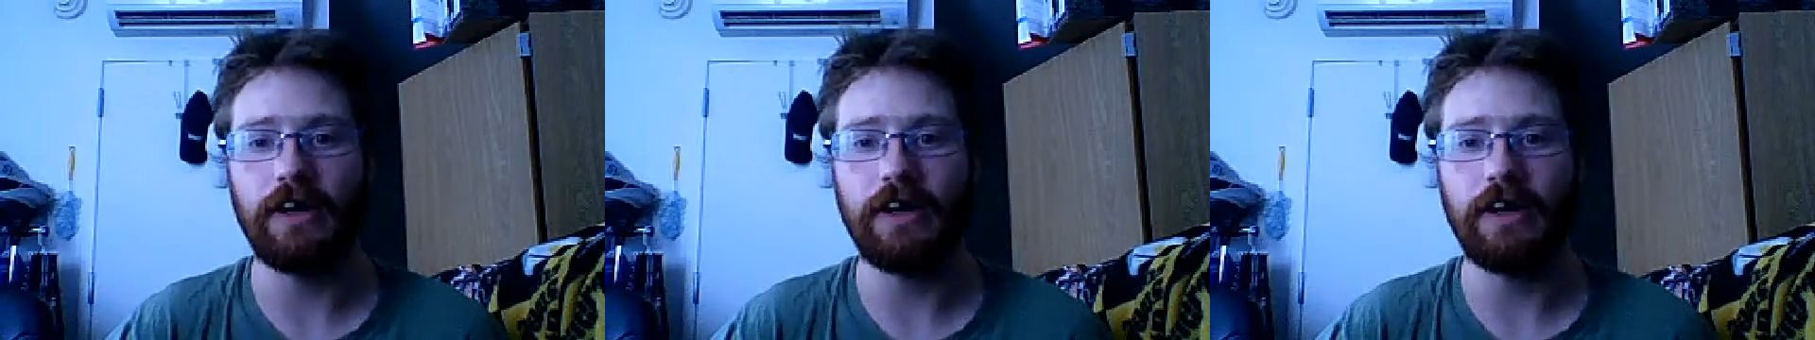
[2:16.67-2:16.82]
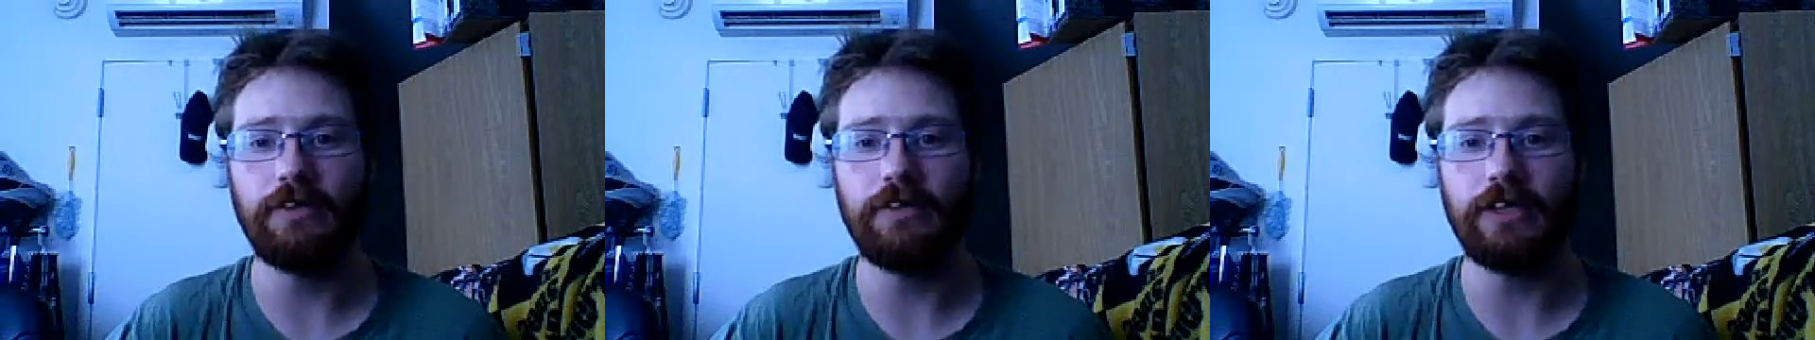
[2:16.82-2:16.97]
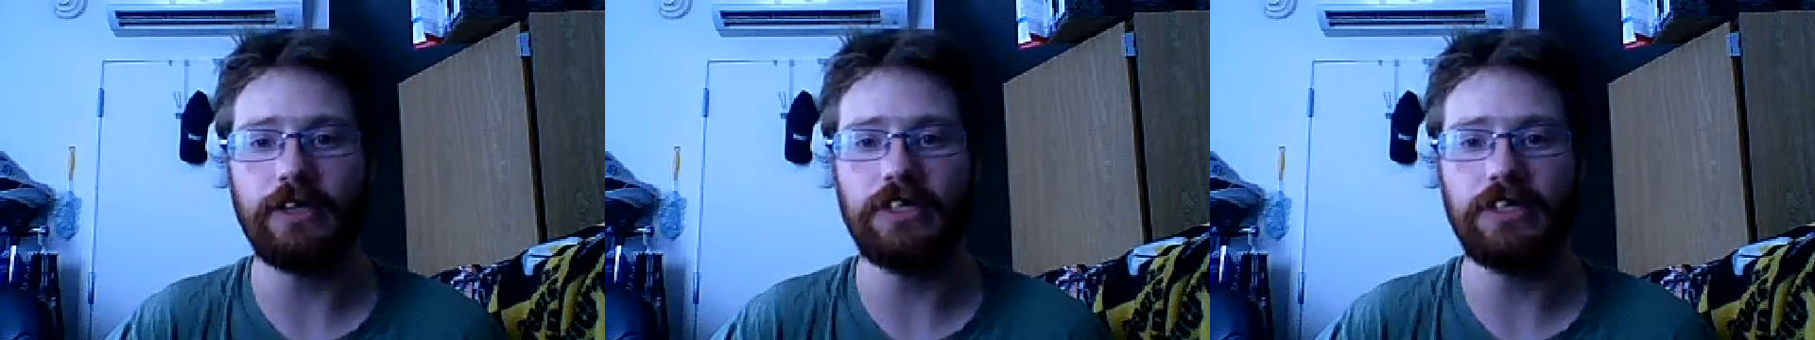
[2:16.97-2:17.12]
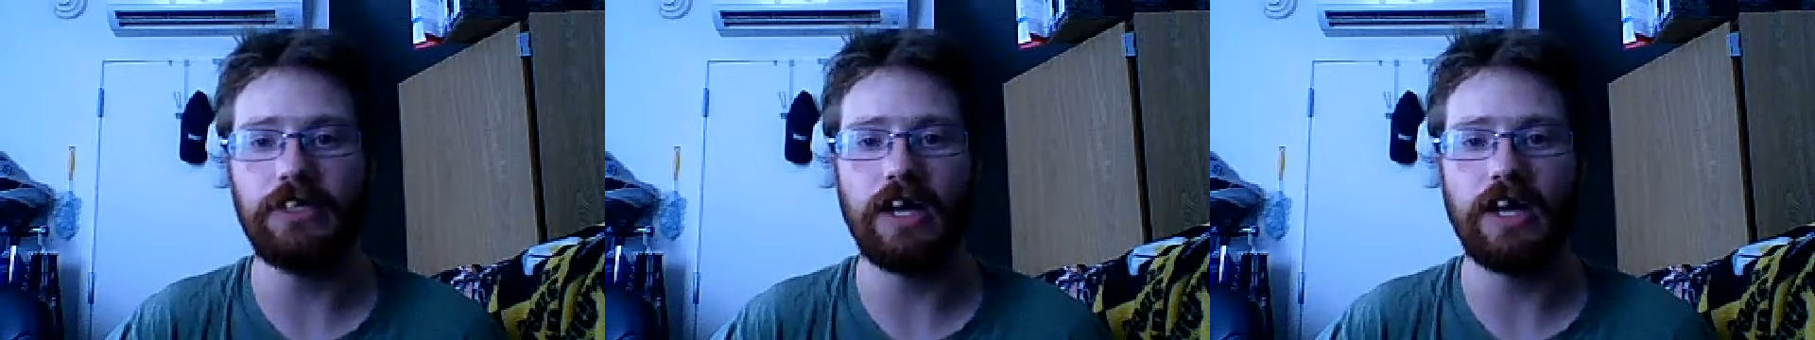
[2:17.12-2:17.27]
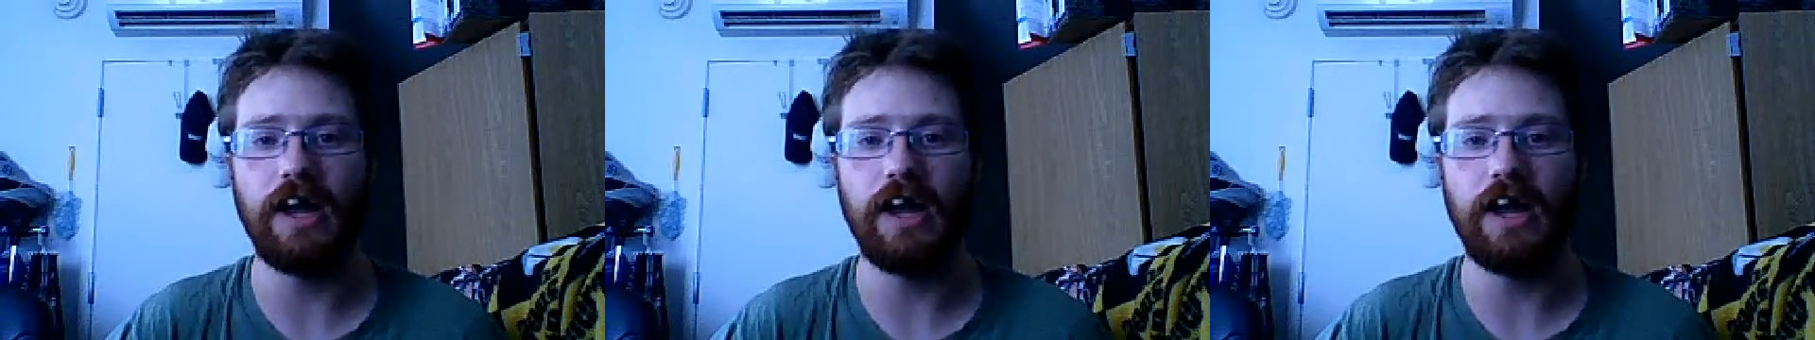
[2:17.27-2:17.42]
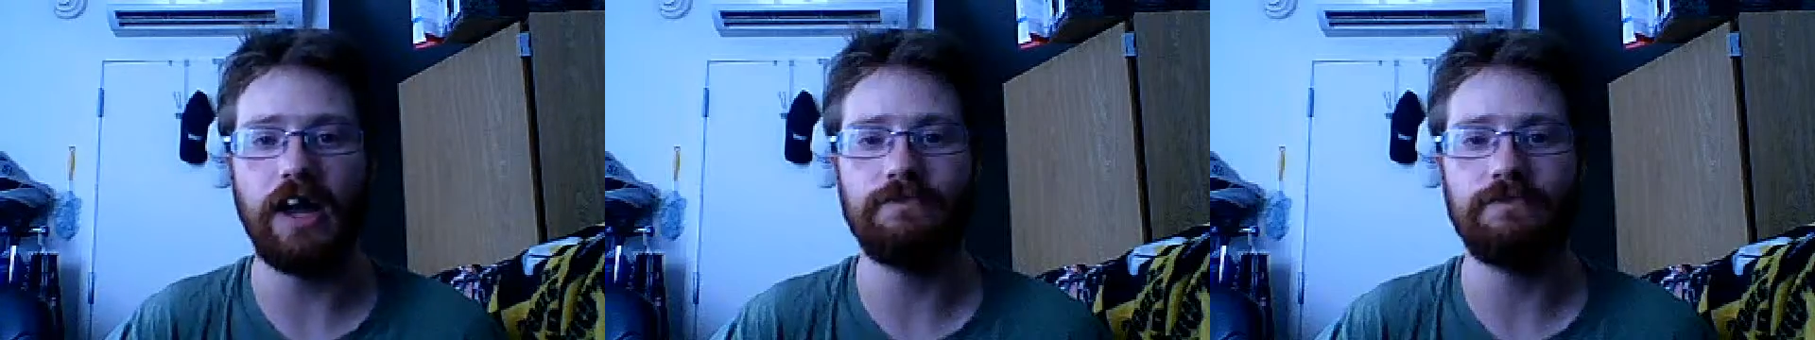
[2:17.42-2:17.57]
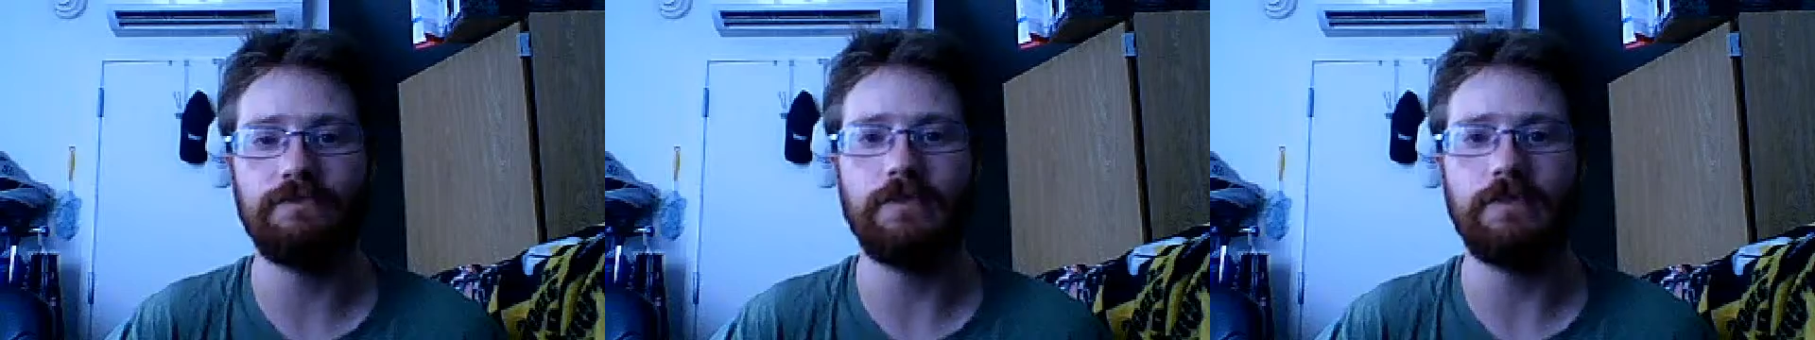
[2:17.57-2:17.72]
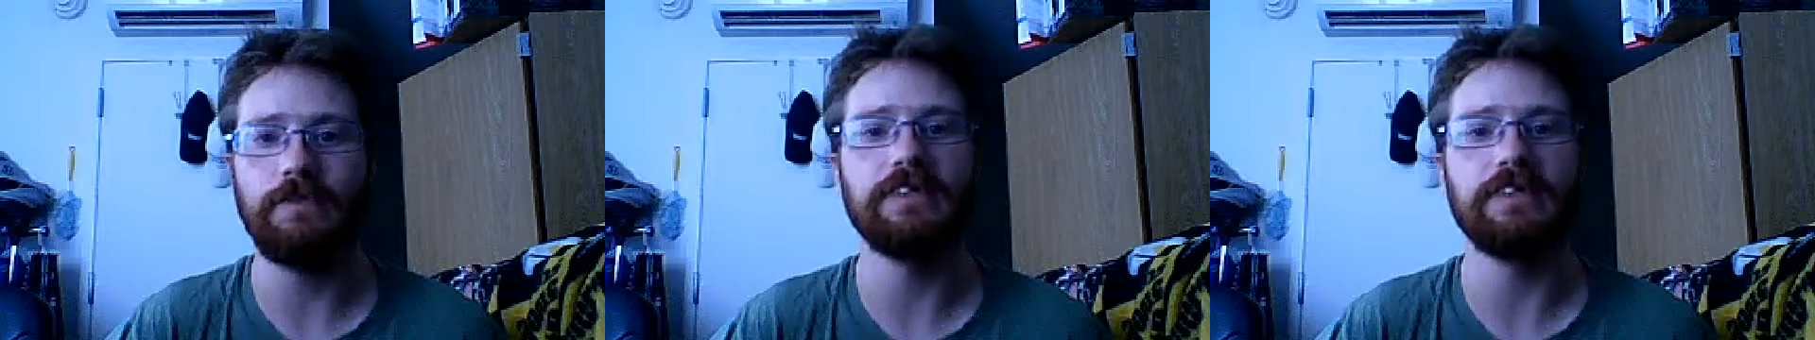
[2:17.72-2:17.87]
coverage of